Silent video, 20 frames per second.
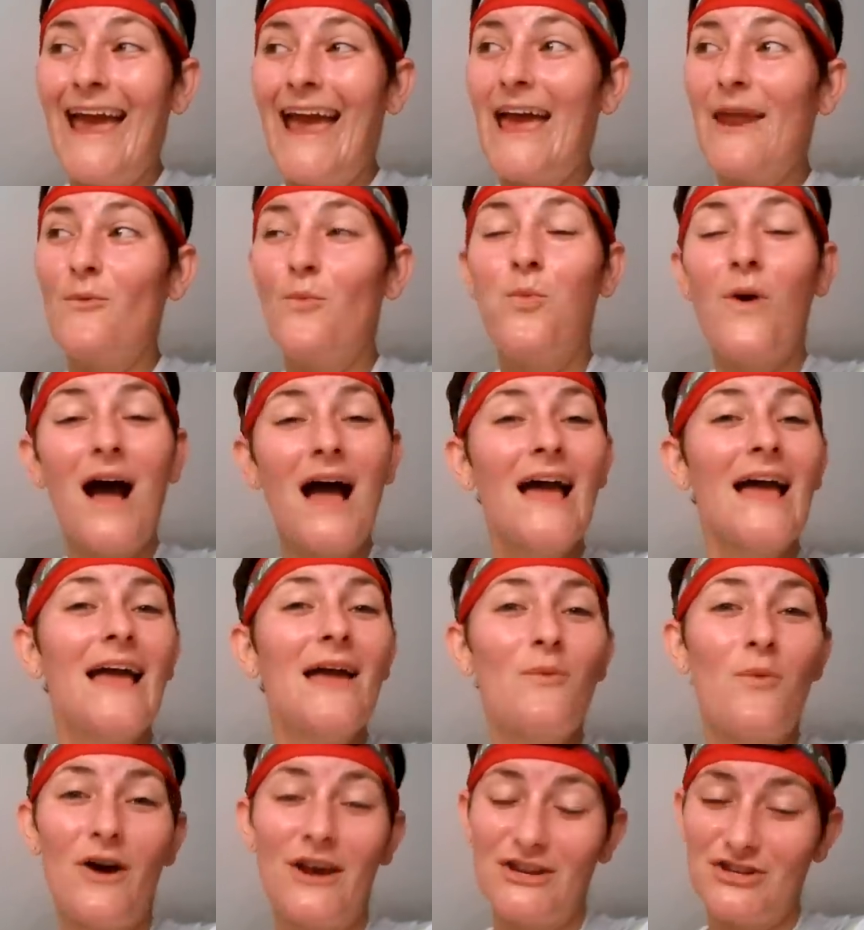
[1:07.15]
And why
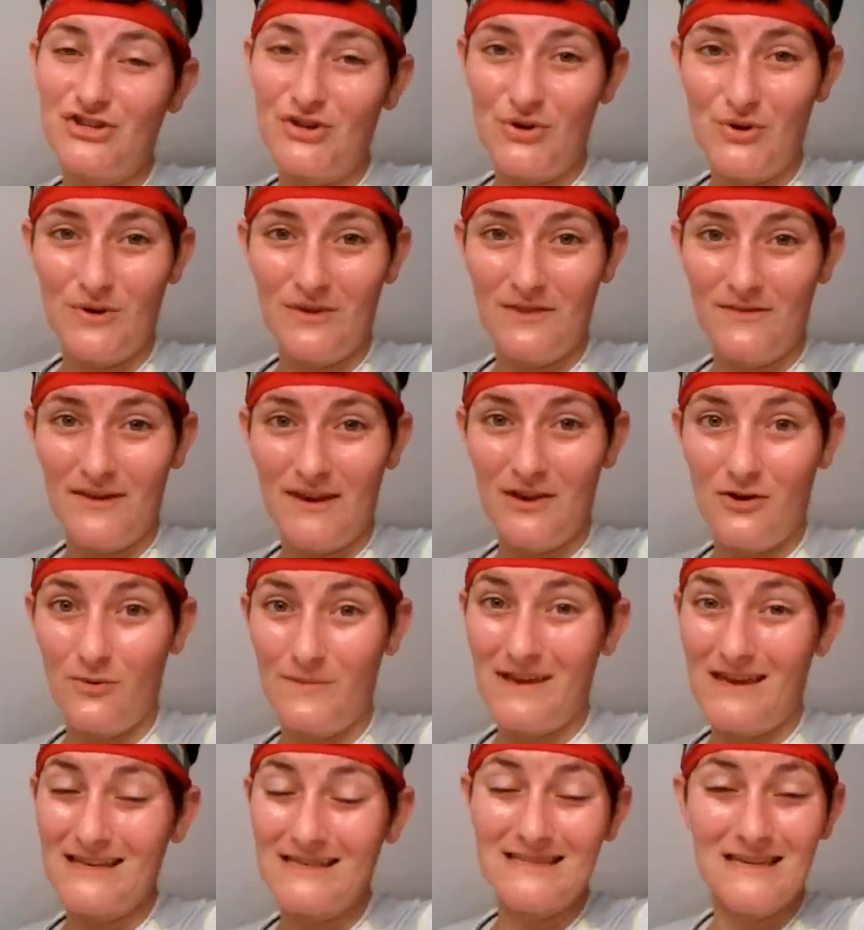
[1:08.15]
I want to show you in the
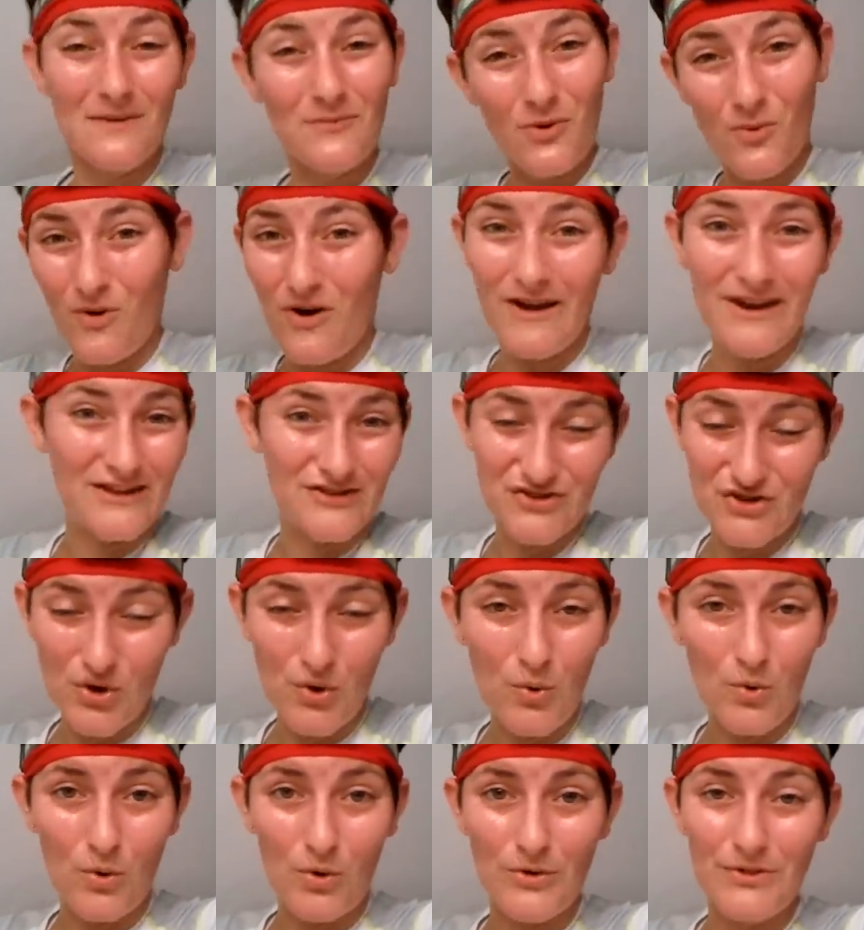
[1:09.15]
video, because number one, it's
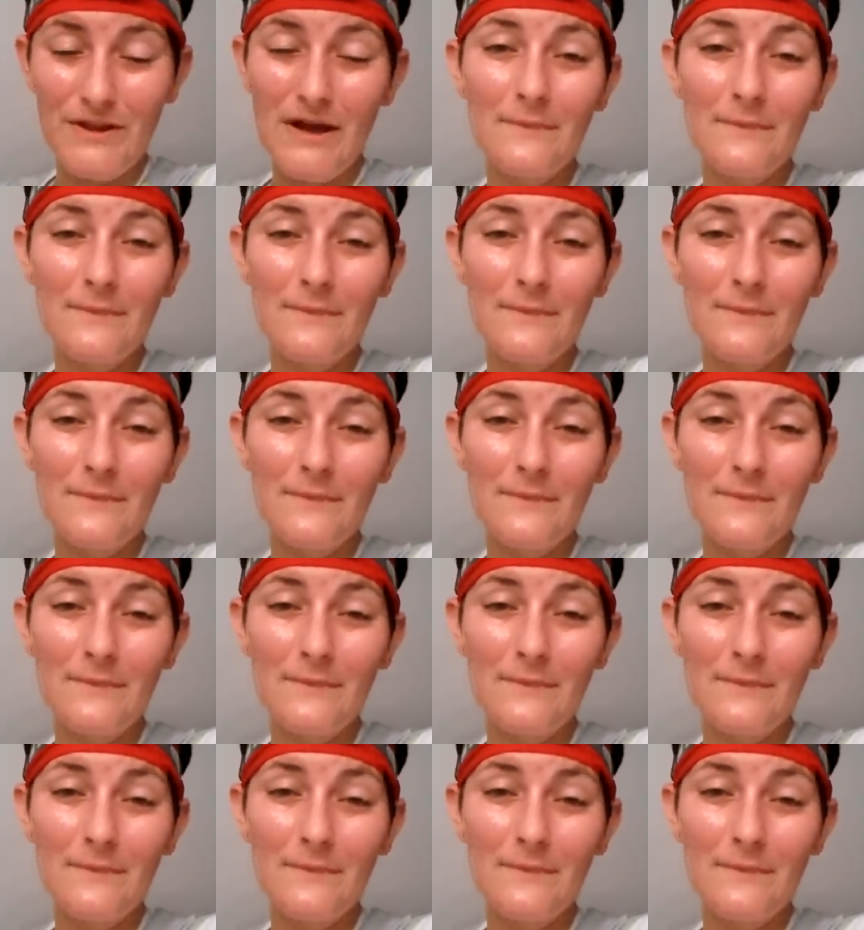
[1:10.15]
cool.